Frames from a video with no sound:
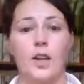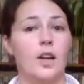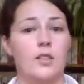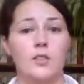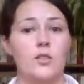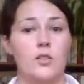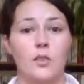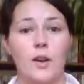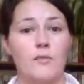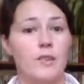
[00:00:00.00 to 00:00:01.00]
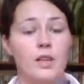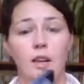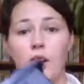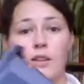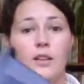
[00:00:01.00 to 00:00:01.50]
It's not too heavy.
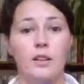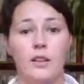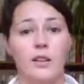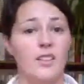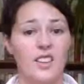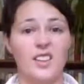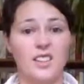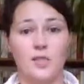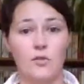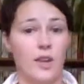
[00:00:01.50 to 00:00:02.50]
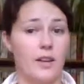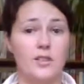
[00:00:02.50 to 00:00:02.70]
I think this is great.